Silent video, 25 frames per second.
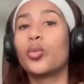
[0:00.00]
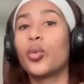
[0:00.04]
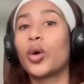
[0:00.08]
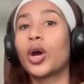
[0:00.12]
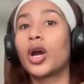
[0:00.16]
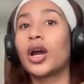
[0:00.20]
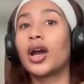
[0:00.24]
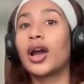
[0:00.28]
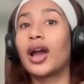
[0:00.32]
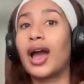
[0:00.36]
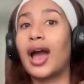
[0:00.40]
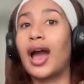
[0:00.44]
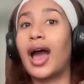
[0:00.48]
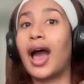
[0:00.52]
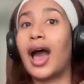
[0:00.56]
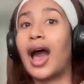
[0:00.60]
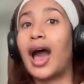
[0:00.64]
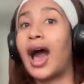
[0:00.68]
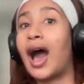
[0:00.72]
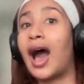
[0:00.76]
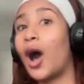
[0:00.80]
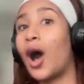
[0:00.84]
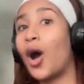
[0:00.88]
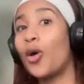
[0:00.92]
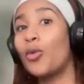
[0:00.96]
Where
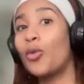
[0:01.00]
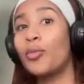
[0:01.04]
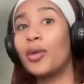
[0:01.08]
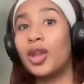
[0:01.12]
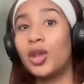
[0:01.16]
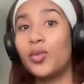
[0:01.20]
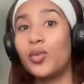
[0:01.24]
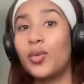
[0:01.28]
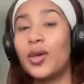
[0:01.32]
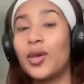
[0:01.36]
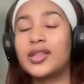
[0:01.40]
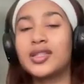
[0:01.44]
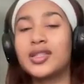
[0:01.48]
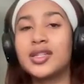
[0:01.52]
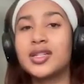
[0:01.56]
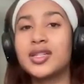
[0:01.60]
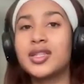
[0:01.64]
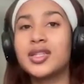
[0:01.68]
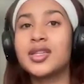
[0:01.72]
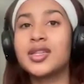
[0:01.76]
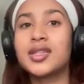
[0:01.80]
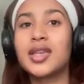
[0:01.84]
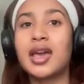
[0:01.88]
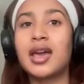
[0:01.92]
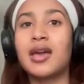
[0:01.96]
how many weeks
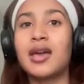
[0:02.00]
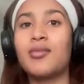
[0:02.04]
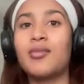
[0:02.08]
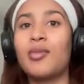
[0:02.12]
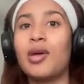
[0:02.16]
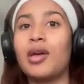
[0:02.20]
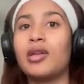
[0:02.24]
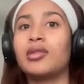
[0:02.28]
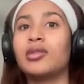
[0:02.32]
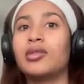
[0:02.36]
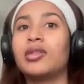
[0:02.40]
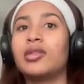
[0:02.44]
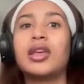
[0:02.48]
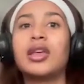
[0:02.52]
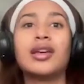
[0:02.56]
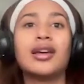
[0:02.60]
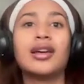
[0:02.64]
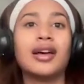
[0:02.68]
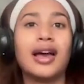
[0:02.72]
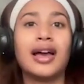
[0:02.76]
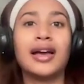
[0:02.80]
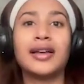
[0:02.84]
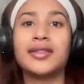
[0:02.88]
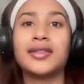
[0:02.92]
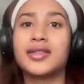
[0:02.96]
into this game, and
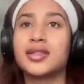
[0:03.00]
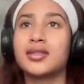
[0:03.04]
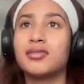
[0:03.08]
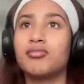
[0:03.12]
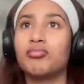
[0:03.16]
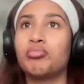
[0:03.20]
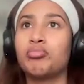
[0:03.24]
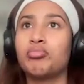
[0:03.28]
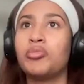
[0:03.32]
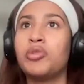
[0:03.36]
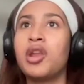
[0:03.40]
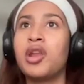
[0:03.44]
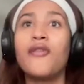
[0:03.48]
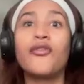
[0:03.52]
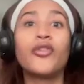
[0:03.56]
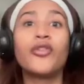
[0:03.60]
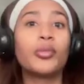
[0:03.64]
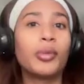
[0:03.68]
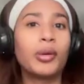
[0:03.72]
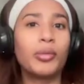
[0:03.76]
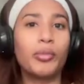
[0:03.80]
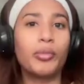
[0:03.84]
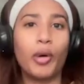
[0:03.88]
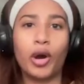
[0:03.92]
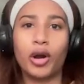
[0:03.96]
Leah has
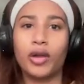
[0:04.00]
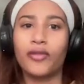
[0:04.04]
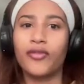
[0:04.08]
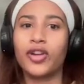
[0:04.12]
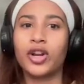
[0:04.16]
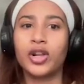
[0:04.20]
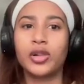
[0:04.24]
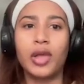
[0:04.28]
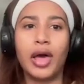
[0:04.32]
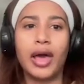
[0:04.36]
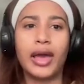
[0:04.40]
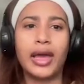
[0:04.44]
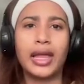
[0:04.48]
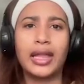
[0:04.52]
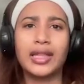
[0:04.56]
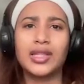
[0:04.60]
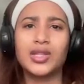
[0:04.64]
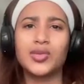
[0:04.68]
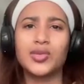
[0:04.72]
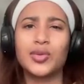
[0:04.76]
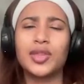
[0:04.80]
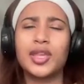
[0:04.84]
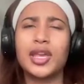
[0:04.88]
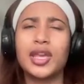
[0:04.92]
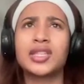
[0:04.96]
never been part of an
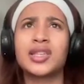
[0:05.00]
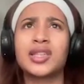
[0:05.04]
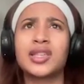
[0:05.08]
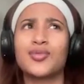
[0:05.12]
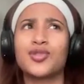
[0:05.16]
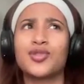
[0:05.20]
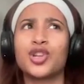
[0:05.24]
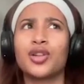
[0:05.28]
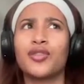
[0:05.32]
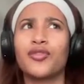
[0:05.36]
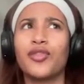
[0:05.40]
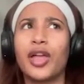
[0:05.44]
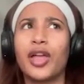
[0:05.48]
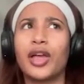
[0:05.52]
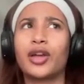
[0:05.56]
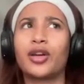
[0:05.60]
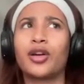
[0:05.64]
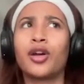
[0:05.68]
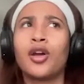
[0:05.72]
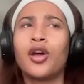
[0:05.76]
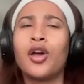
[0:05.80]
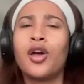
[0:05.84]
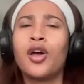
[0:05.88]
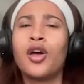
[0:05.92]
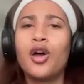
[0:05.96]
alliance, with the exception of
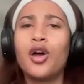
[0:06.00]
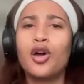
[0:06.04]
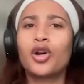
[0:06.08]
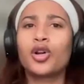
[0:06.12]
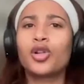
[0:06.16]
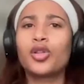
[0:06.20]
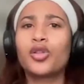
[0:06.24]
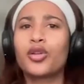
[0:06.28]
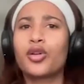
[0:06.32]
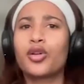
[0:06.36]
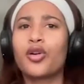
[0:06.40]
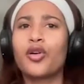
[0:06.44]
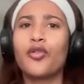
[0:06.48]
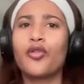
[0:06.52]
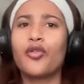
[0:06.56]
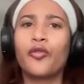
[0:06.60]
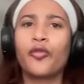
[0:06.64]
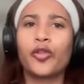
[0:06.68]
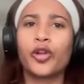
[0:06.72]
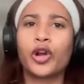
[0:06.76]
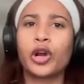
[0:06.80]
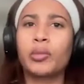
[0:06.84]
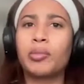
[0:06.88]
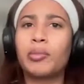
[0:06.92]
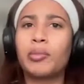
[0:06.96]
like her little
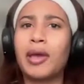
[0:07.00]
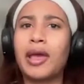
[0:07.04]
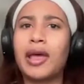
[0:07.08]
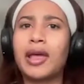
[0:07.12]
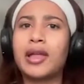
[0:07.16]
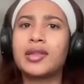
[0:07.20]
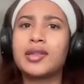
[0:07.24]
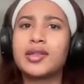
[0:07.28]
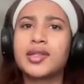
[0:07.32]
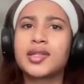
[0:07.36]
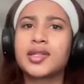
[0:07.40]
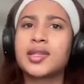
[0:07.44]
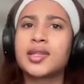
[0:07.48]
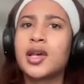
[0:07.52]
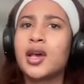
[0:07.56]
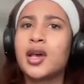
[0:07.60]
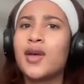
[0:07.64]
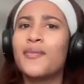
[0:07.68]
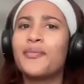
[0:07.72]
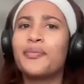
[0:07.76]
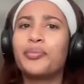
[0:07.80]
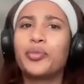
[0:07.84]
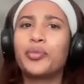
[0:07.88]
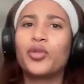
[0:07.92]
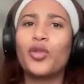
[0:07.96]
flirt man's,
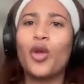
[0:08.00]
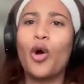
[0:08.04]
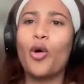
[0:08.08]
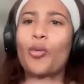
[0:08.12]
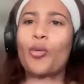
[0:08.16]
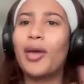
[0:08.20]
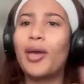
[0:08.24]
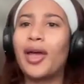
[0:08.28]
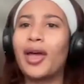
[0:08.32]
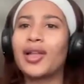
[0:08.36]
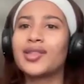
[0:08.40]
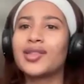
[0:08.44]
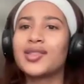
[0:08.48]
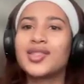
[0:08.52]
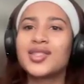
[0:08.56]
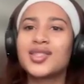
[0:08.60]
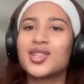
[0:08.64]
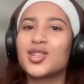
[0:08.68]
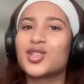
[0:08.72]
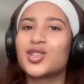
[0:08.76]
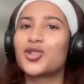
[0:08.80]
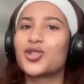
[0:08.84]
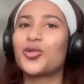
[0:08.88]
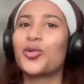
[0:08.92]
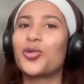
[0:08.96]
no man's
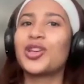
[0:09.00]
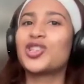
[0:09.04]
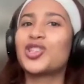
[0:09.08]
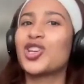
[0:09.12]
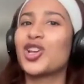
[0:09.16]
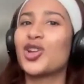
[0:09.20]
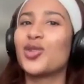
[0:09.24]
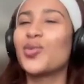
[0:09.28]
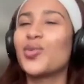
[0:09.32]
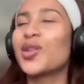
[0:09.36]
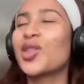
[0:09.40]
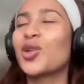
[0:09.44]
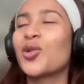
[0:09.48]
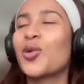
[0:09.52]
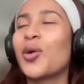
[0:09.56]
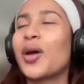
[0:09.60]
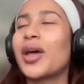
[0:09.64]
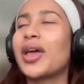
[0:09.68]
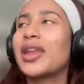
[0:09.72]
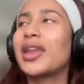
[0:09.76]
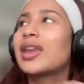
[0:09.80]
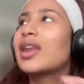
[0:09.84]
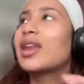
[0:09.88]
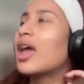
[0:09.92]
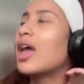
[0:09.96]
situation with
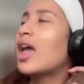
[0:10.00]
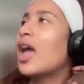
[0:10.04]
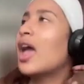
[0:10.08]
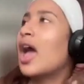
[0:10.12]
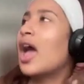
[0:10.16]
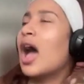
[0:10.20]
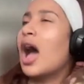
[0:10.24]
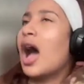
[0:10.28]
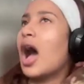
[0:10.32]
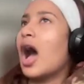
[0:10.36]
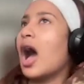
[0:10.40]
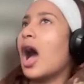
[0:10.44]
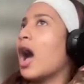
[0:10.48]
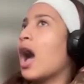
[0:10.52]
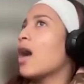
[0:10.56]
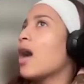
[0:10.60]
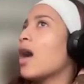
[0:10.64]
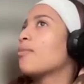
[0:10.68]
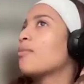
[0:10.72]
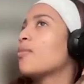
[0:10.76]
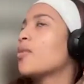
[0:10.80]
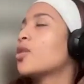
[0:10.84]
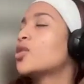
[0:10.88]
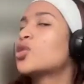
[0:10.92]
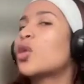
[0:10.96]
Quinn.
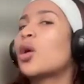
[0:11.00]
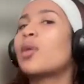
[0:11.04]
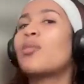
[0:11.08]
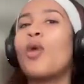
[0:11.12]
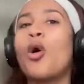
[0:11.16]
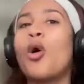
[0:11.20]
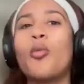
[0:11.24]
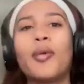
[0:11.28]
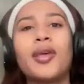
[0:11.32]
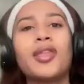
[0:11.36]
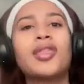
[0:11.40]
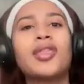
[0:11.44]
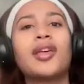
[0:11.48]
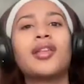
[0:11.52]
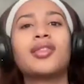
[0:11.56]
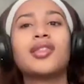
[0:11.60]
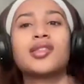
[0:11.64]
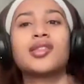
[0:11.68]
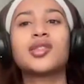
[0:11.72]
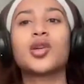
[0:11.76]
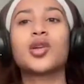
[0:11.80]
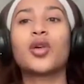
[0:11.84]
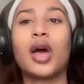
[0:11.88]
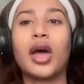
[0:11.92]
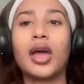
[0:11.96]
So I'm hoping that
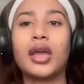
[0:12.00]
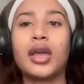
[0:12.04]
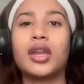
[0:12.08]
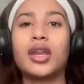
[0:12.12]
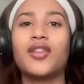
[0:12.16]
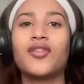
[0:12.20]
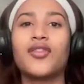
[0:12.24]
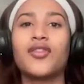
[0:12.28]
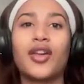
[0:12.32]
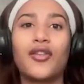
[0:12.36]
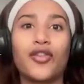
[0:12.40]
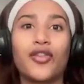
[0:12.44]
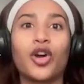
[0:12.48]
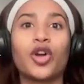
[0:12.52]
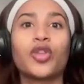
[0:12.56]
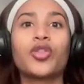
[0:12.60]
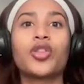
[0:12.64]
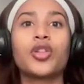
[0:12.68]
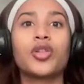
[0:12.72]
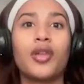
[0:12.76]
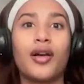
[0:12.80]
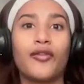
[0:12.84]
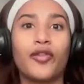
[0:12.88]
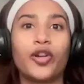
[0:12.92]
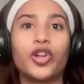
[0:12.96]
this will kind of give her
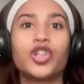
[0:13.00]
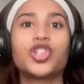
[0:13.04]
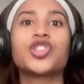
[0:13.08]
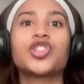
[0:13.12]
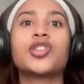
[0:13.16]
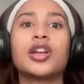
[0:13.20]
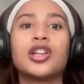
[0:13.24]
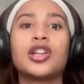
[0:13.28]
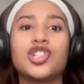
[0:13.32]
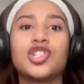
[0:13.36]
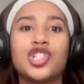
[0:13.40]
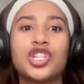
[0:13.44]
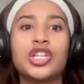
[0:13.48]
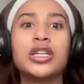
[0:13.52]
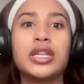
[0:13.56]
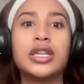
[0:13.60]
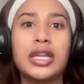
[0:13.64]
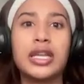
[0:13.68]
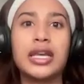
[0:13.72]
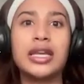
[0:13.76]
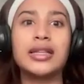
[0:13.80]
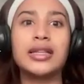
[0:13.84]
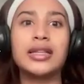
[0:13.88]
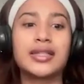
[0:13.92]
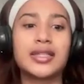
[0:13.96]
the leverage that she
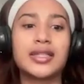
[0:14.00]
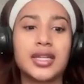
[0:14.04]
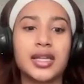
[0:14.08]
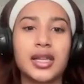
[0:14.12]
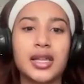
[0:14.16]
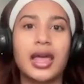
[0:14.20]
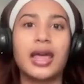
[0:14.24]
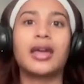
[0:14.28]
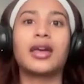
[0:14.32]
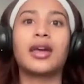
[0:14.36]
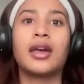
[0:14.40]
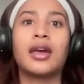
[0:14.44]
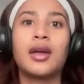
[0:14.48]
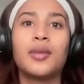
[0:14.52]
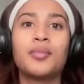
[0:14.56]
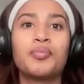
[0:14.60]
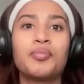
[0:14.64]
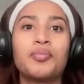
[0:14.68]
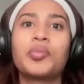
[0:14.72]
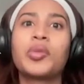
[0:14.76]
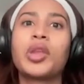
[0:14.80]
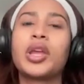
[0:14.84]
needs to like